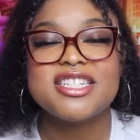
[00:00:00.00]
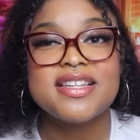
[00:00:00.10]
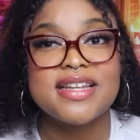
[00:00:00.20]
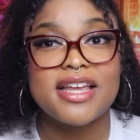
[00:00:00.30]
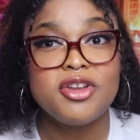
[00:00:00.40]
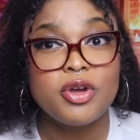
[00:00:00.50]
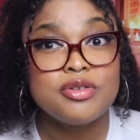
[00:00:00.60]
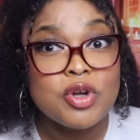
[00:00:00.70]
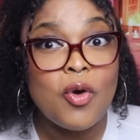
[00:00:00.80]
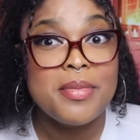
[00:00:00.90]
she's like,
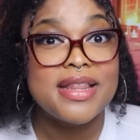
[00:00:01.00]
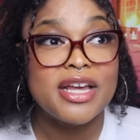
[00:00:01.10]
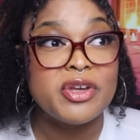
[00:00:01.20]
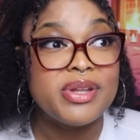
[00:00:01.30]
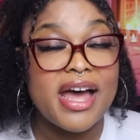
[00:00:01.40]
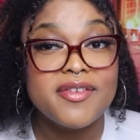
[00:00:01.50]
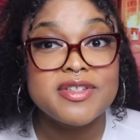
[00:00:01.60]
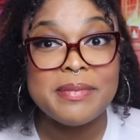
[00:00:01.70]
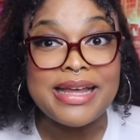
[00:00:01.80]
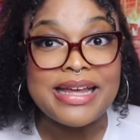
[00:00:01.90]
you told me that you
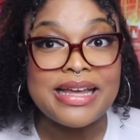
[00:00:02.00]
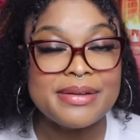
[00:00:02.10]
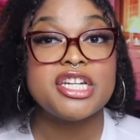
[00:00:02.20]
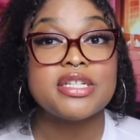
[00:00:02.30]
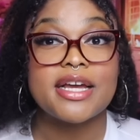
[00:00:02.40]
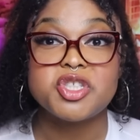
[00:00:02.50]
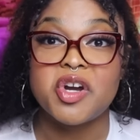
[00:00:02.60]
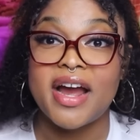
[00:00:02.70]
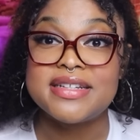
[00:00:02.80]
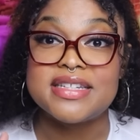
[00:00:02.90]
loved me. She's like
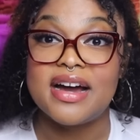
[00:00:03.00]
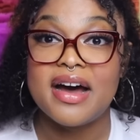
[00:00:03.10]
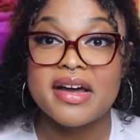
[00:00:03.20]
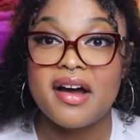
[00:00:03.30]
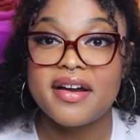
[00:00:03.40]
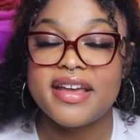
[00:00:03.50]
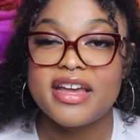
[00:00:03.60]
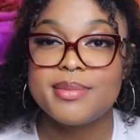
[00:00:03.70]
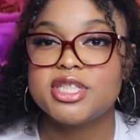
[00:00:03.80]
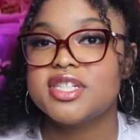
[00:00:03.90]
trying to hug on
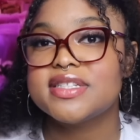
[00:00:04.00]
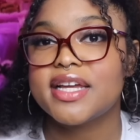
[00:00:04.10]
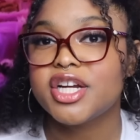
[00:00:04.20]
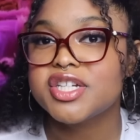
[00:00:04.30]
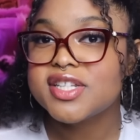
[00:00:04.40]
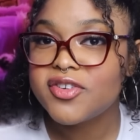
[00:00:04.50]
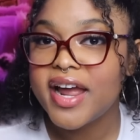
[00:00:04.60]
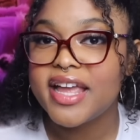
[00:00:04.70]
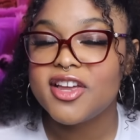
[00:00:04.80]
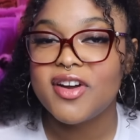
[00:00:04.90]
him. And she's like, you're just
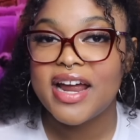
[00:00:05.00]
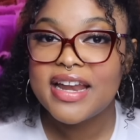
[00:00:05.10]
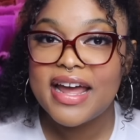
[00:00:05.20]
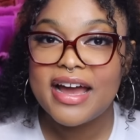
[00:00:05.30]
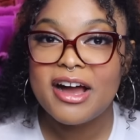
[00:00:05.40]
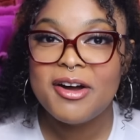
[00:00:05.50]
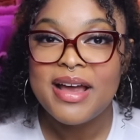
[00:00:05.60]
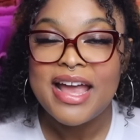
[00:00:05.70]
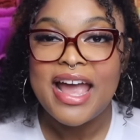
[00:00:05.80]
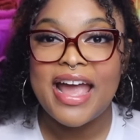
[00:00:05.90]
cranky right now.
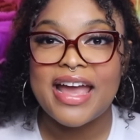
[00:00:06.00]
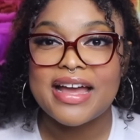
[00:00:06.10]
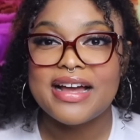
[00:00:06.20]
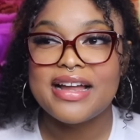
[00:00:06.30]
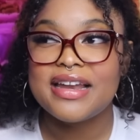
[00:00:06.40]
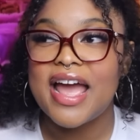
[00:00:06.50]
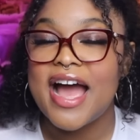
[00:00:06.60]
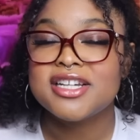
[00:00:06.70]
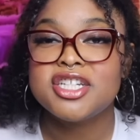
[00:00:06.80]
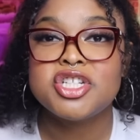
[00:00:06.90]
And
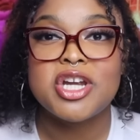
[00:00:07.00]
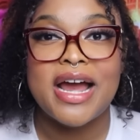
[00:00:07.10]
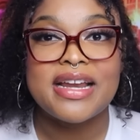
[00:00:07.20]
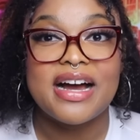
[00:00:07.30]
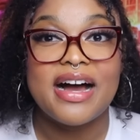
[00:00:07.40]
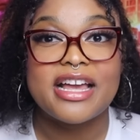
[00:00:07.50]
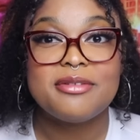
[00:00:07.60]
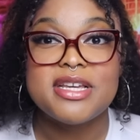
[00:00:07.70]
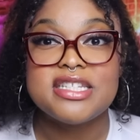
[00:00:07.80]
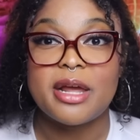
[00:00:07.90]
as she's trying to hug
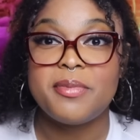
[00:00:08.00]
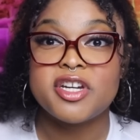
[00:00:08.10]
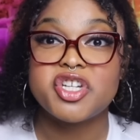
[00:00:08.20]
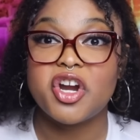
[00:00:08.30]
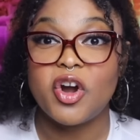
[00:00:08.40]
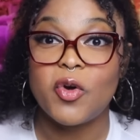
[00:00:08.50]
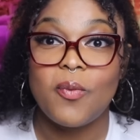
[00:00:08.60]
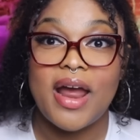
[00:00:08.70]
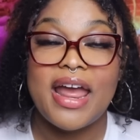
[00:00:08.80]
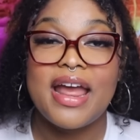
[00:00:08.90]
him, he's like pushing her
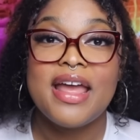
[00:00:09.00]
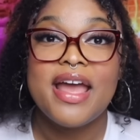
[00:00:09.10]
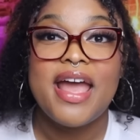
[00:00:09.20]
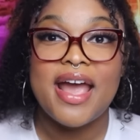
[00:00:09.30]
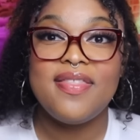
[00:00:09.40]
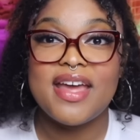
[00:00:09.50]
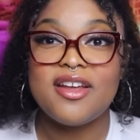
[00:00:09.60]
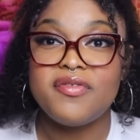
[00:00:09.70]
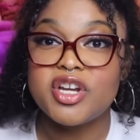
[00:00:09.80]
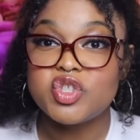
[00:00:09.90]
away. And then
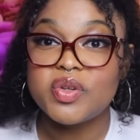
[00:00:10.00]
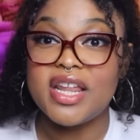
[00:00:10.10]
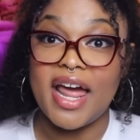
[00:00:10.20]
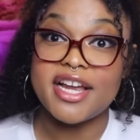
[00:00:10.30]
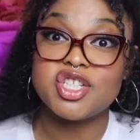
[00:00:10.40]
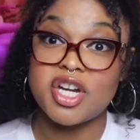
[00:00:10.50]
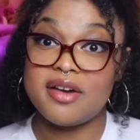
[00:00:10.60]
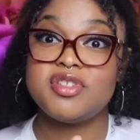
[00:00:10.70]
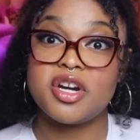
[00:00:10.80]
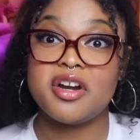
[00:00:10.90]
eventually like
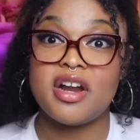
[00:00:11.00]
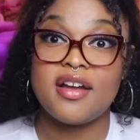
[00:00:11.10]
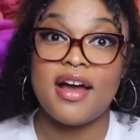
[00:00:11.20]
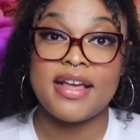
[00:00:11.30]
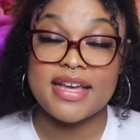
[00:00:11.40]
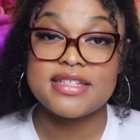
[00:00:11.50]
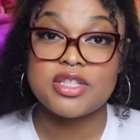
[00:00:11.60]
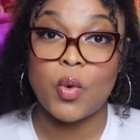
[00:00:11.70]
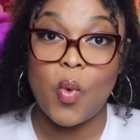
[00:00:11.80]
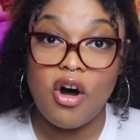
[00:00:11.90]
shoves her
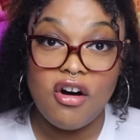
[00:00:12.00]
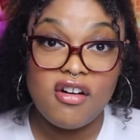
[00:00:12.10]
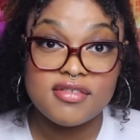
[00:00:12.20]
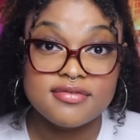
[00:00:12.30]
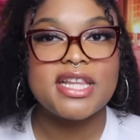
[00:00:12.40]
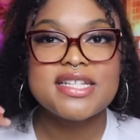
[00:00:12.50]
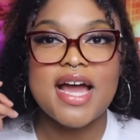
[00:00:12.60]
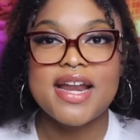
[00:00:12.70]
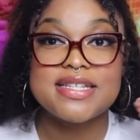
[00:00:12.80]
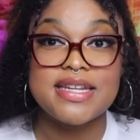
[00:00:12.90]
against the wall. But this
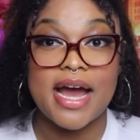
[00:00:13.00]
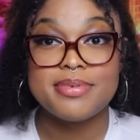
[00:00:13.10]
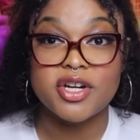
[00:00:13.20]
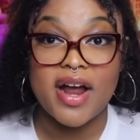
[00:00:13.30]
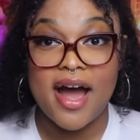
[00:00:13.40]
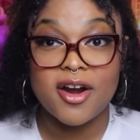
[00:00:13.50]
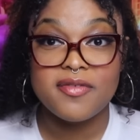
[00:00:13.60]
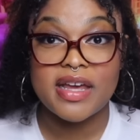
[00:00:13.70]
kind of snaps her out of